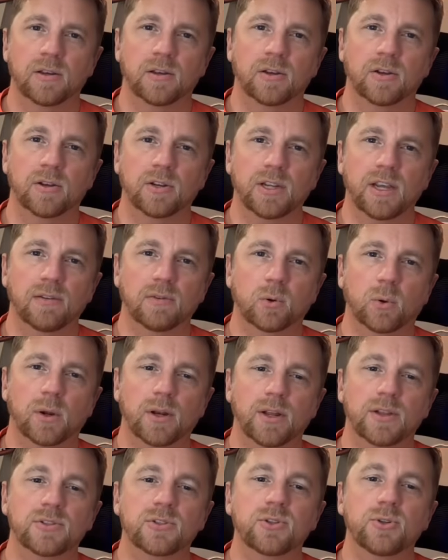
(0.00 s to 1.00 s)
Good day everyone,
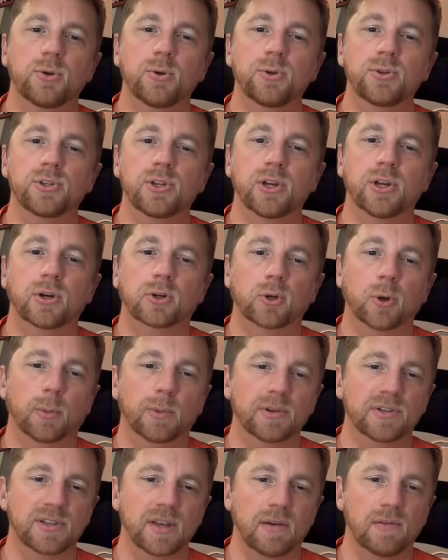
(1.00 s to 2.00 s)
it's Tuesday, October
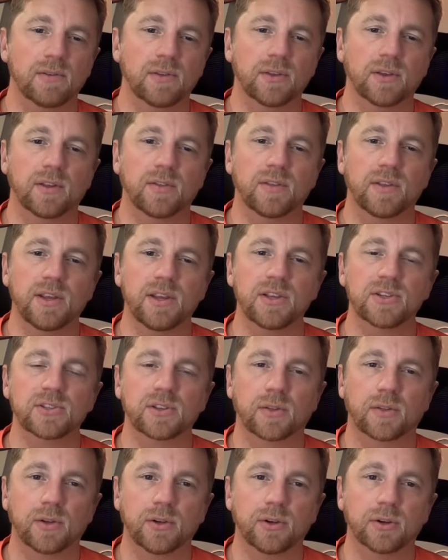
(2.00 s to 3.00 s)
7th, and these
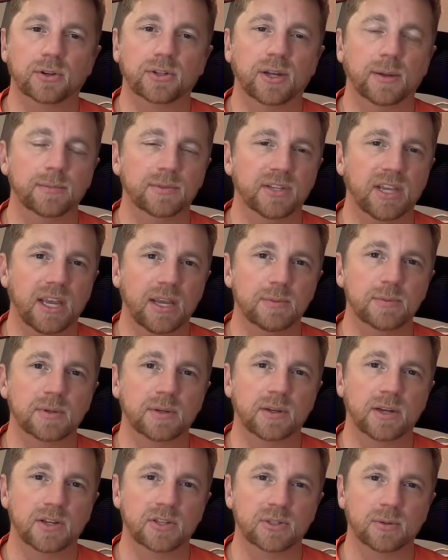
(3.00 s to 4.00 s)
are the New York Times Games and
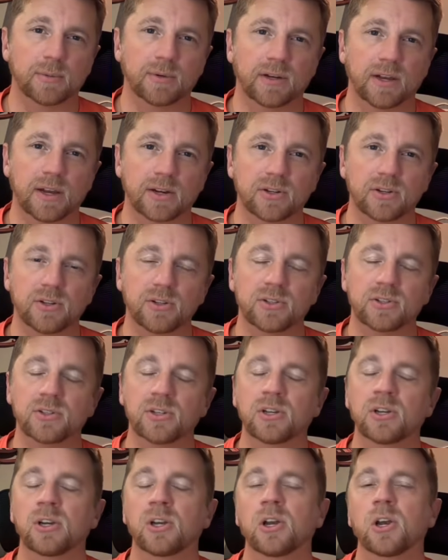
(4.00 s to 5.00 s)
Custom
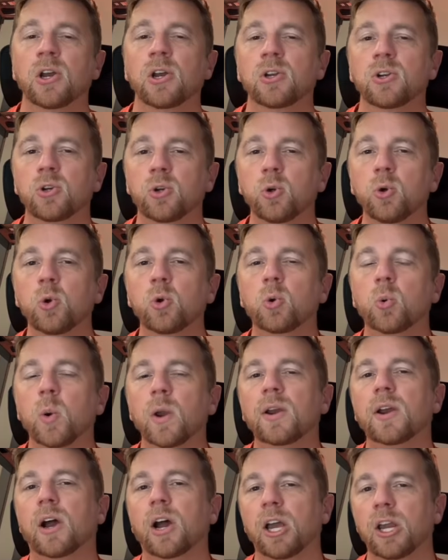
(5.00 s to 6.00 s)
Connections. Two
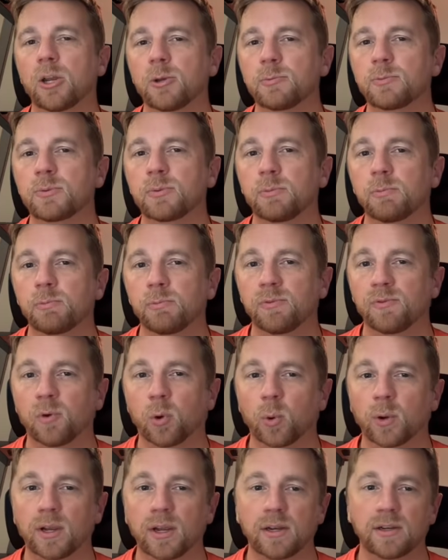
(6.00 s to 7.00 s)
quick items
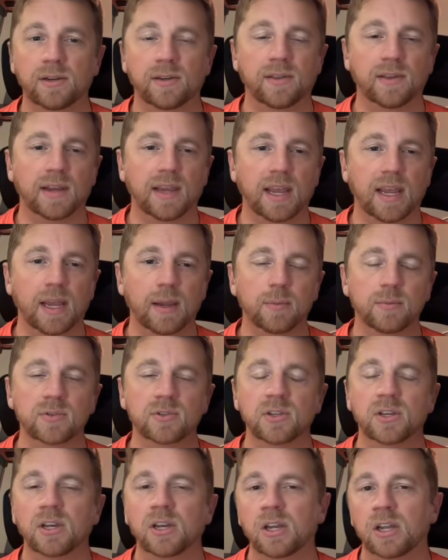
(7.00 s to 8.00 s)
before we get into the
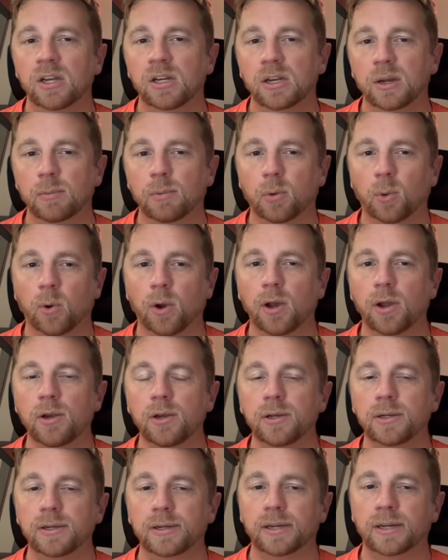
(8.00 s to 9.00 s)
games. Number
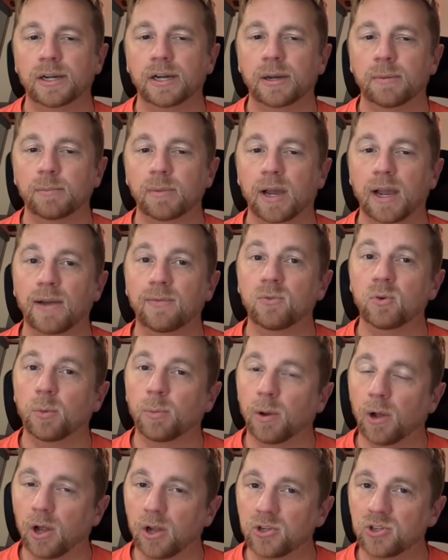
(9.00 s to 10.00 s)
one, I have to
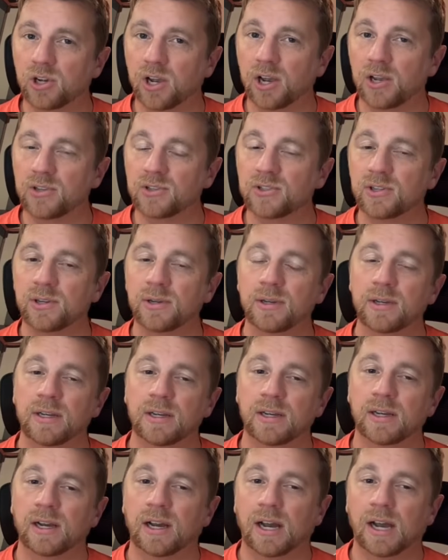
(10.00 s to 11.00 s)
apologize.
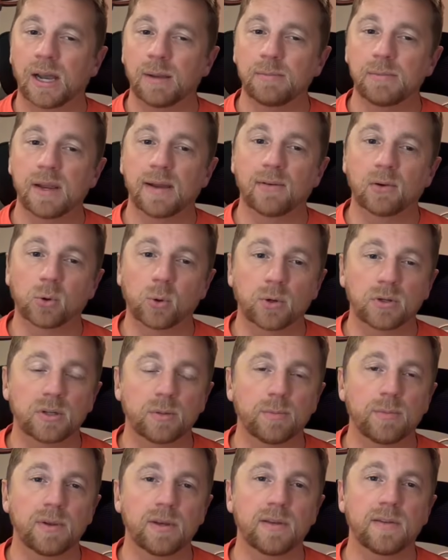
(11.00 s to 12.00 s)
I'm never going to
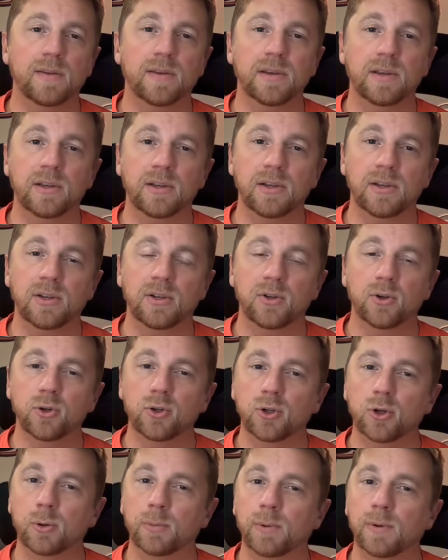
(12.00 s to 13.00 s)
be the
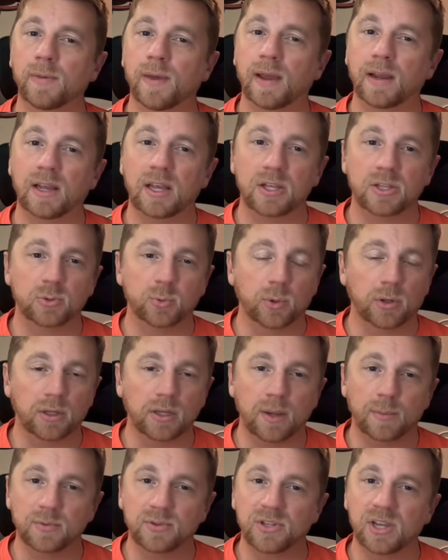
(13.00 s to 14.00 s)
YouTuber that gets really
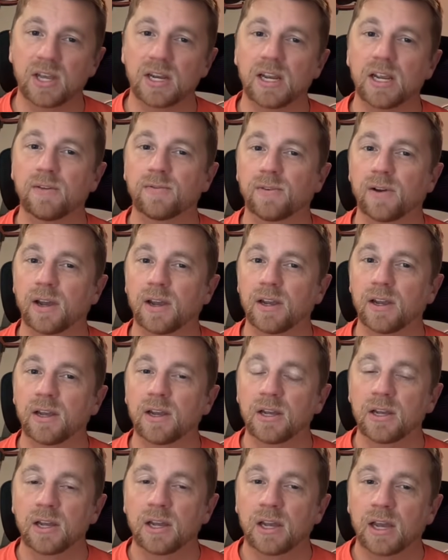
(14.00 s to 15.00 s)
upset if I
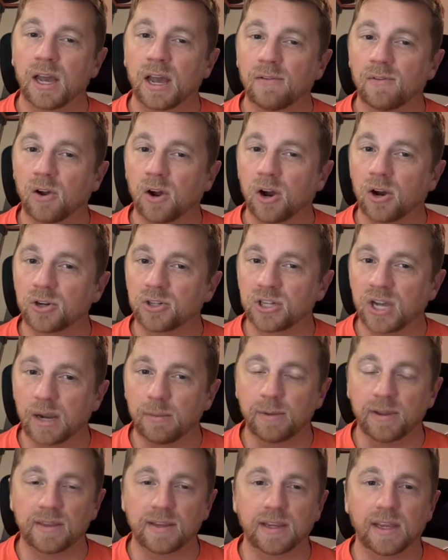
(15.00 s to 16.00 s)
have a hard
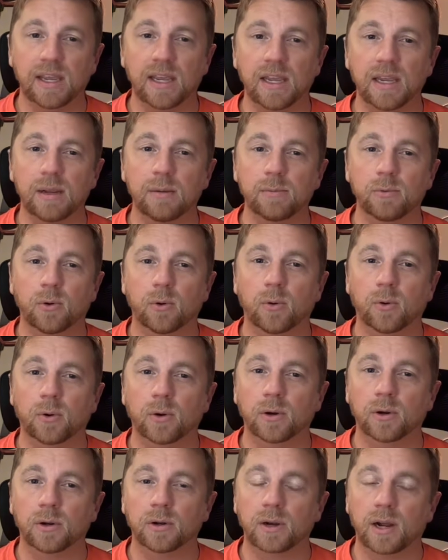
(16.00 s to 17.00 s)
time at the game
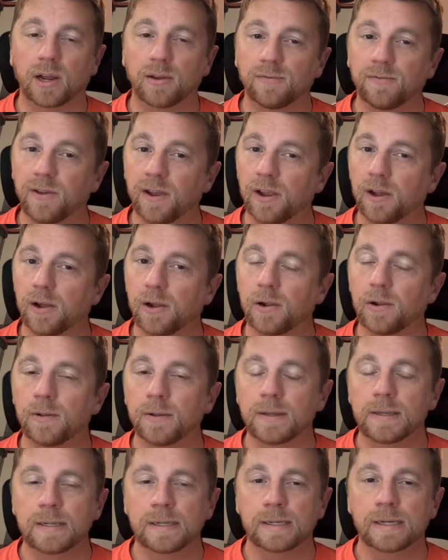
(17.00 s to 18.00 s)
or I fail.
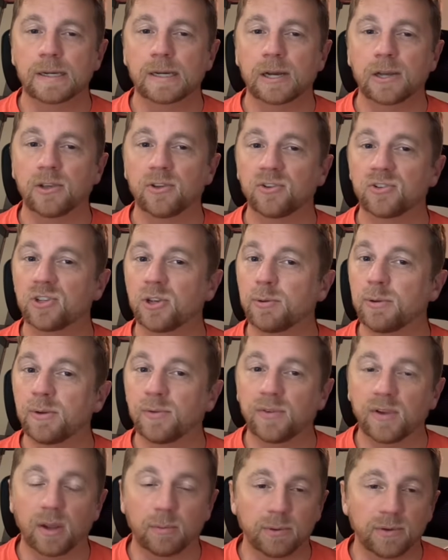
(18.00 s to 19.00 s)
You've seen me
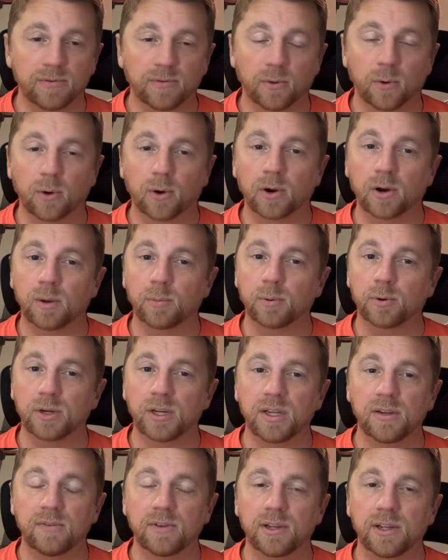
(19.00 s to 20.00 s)
fail before, I'm
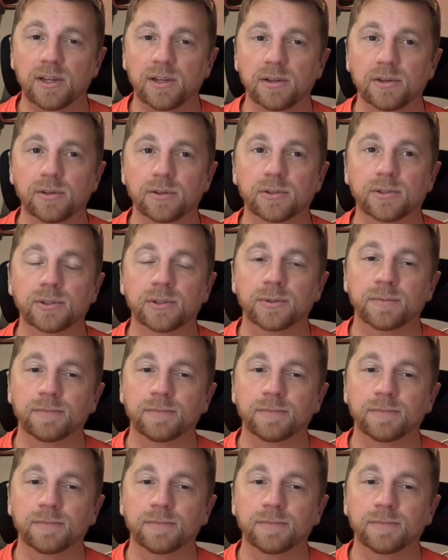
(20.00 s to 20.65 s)
pretty even-keeled.